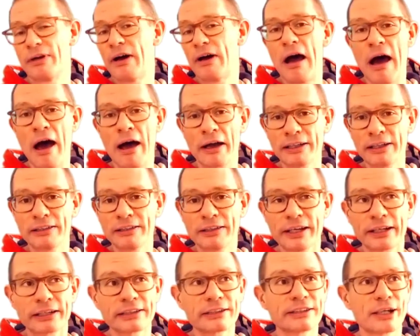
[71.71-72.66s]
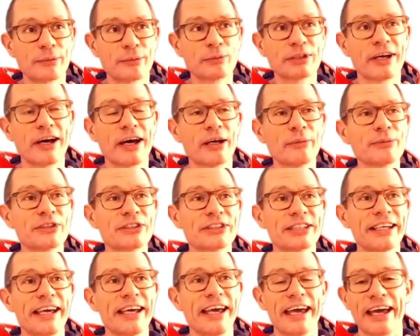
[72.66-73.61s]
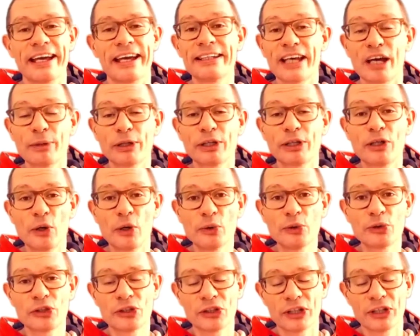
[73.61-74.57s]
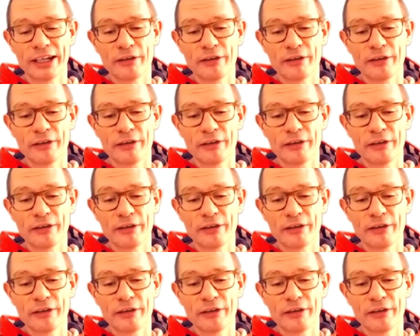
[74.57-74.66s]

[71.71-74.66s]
architect sometimes, and I'm a coach